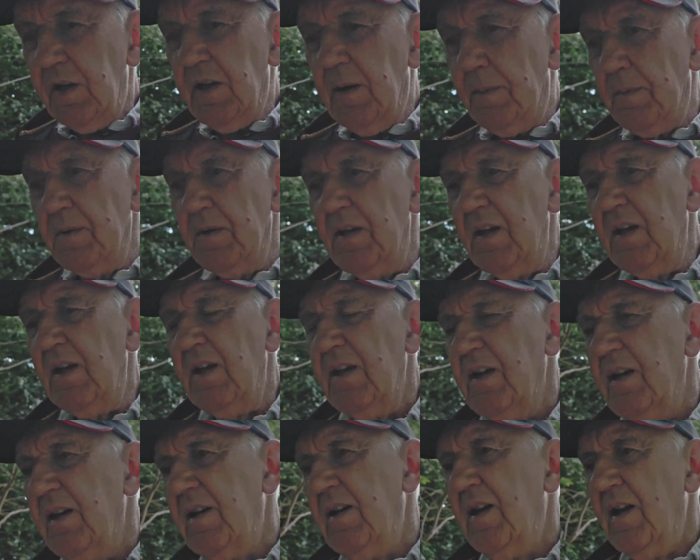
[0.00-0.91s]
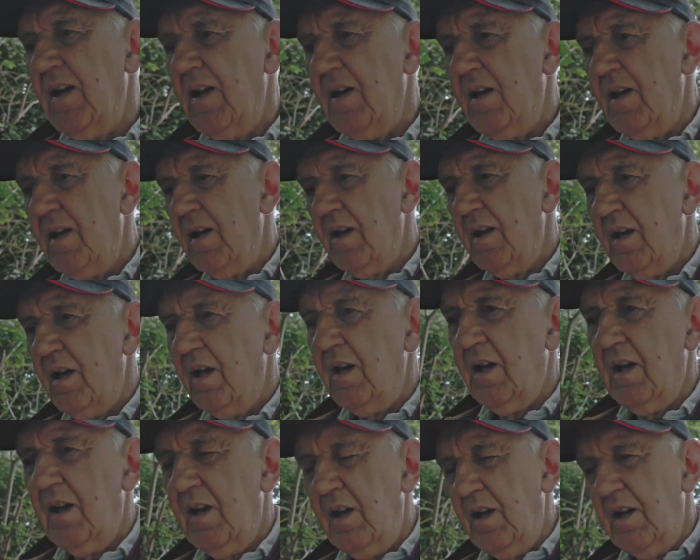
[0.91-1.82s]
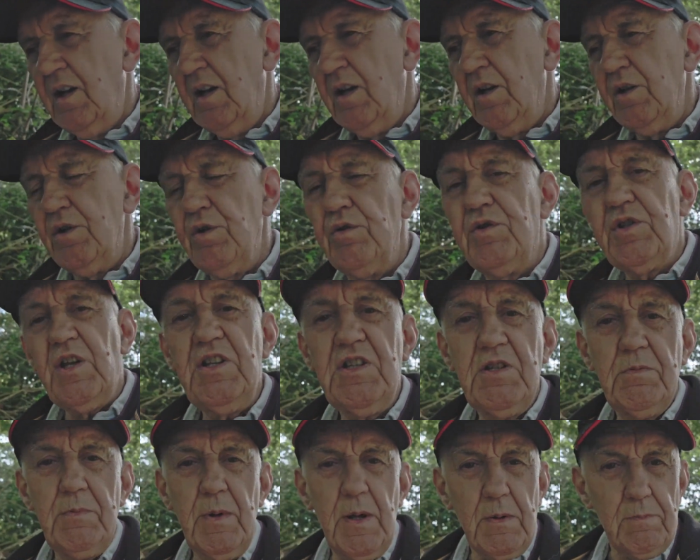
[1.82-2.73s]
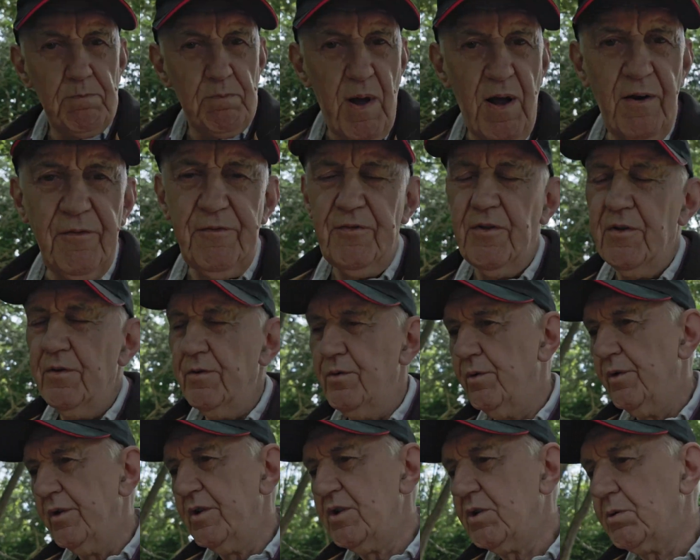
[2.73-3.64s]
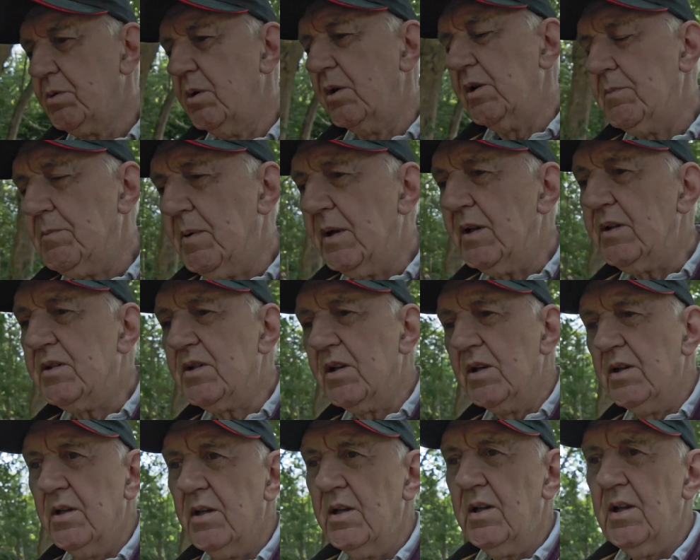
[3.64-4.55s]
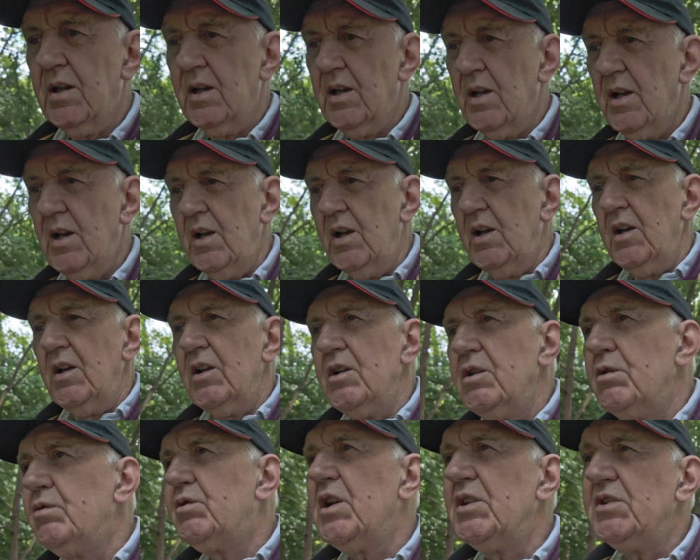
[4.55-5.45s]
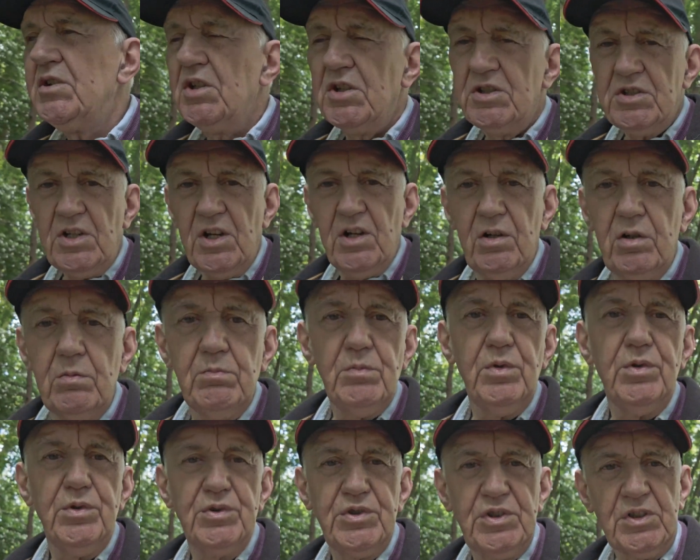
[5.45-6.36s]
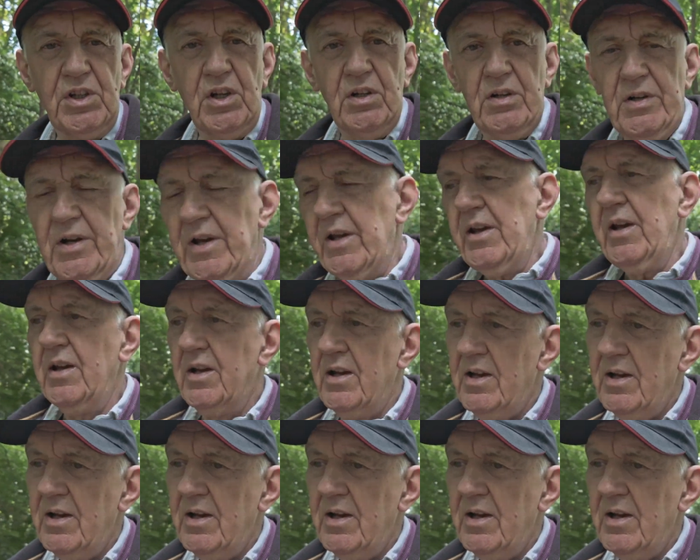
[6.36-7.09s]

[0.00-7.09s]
it up in the air, you tend to be above the noise quite a bit. You tend to see a lot more sky,